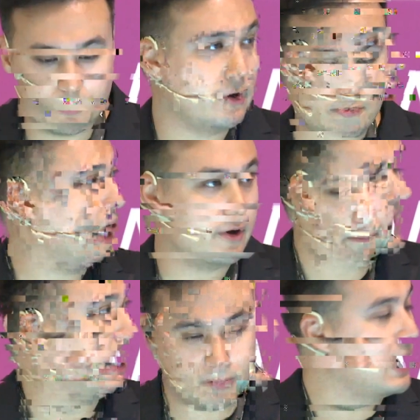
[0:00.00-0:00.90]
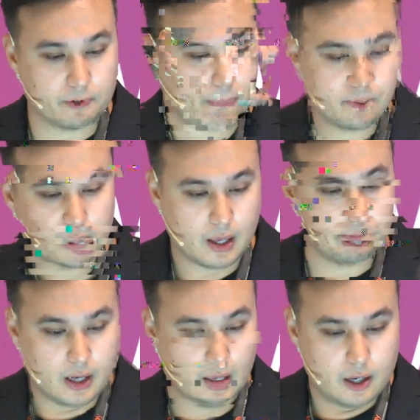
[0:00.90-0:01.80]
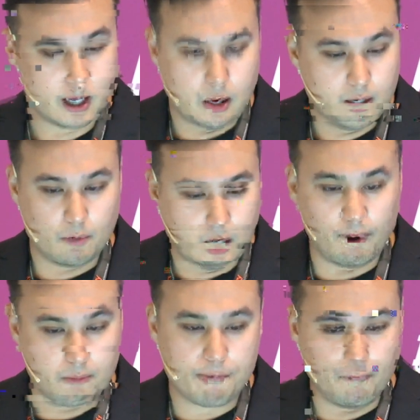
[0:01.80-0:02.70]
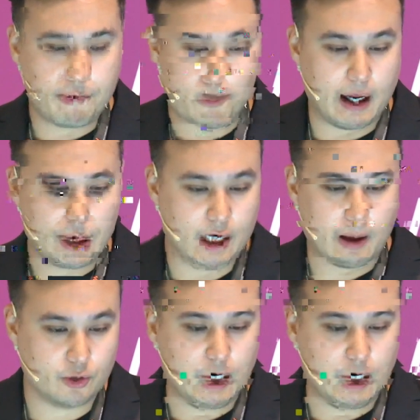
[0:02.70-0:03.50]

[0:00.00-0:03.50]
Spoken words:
is our use of something called the CMC ID.